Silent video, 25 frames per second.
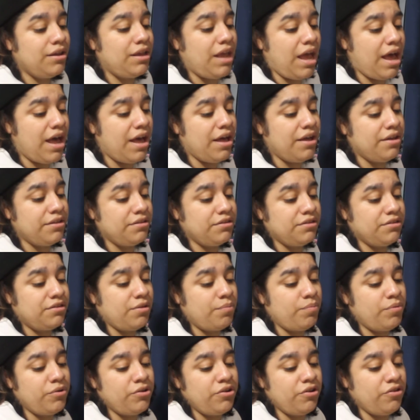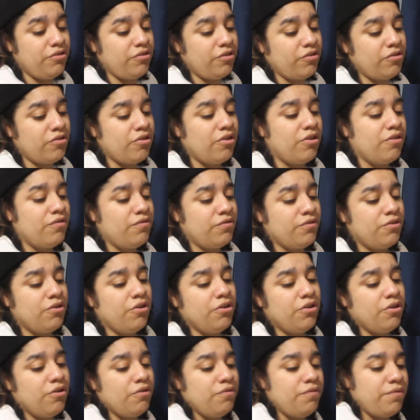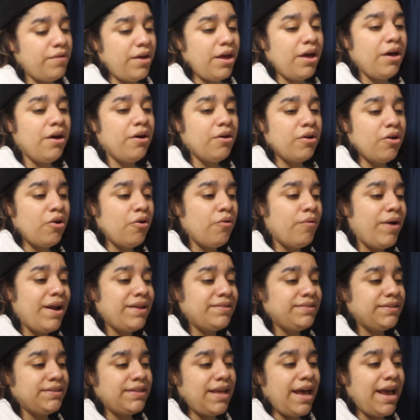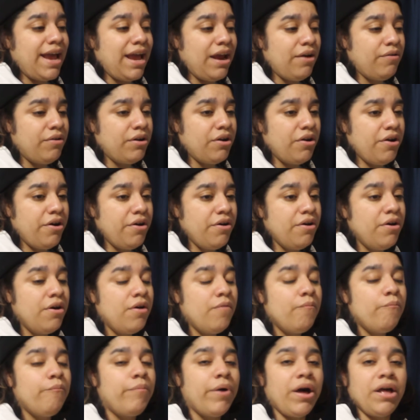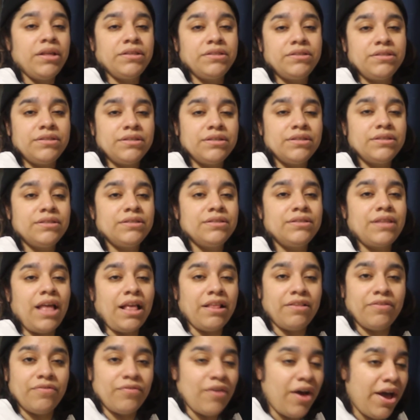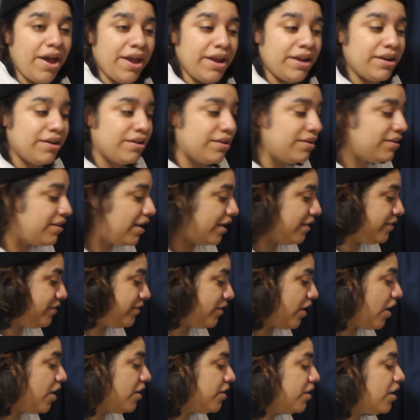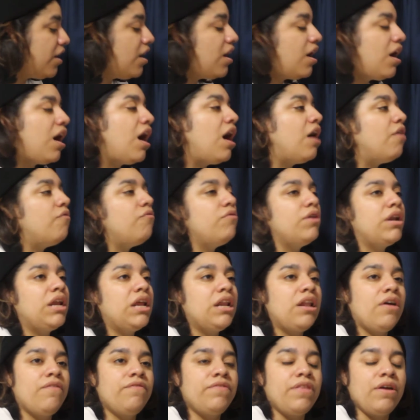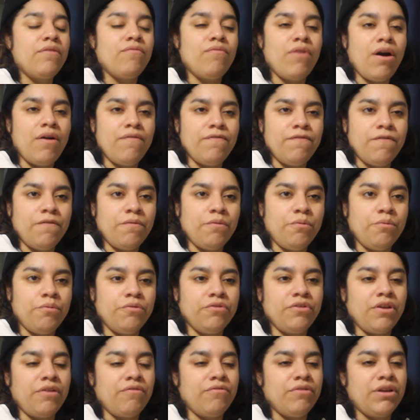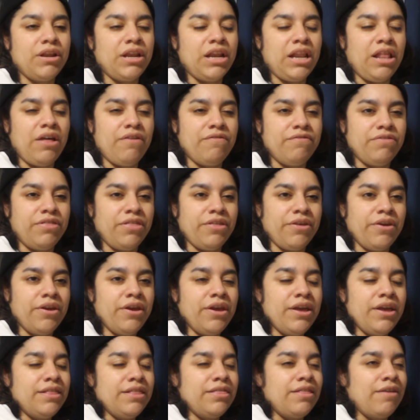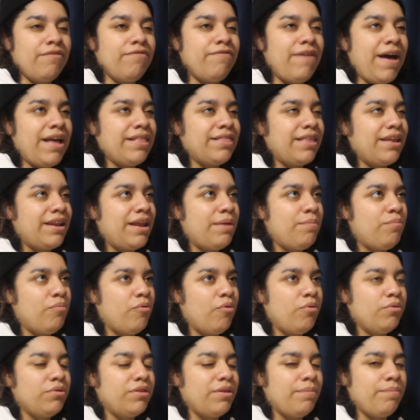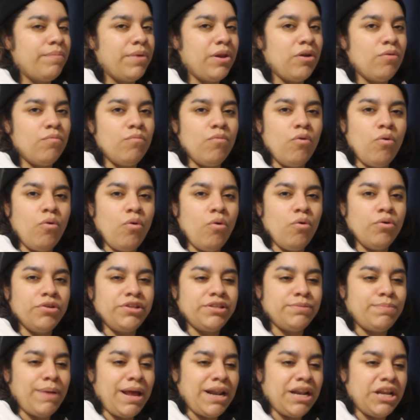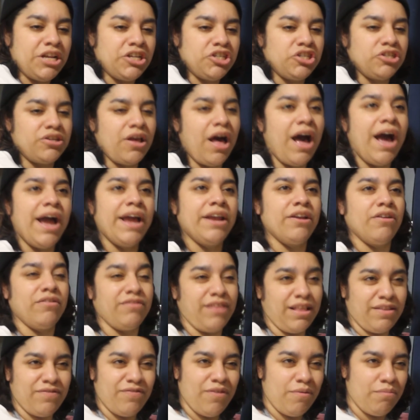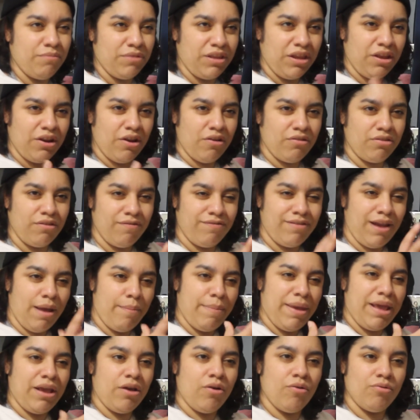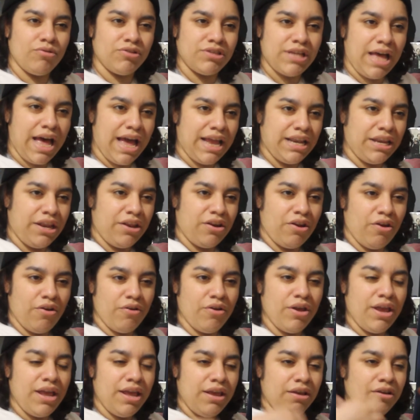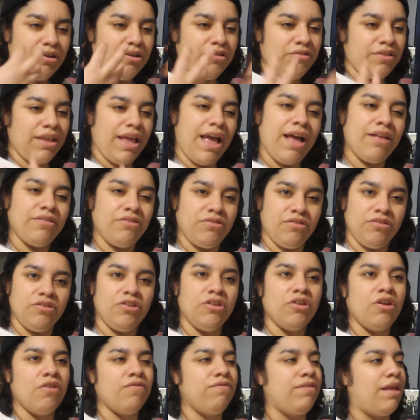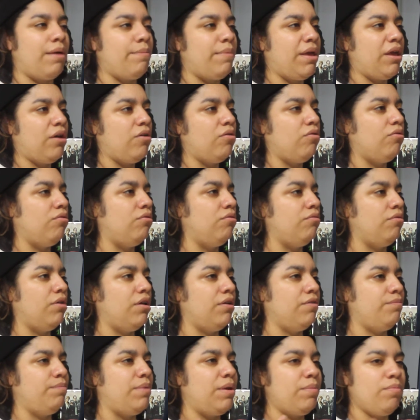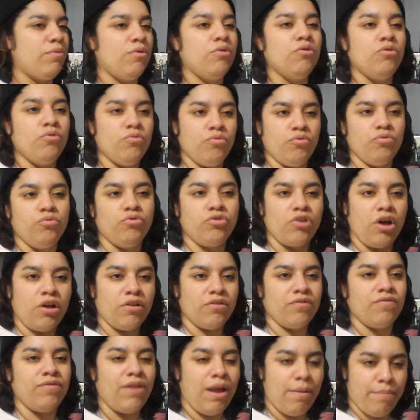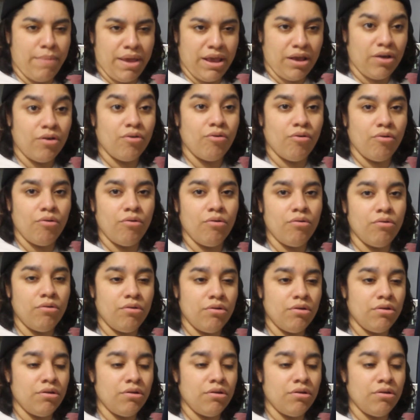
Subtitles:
yeah, the producers could have corrected that area, but that's fine, that's done. I really love their ruffles. I really love the fact that they brought a bit of more Spanish side from, you know, the flamenco side, you know, because they had to, you know, flamenco, people who dance flamenco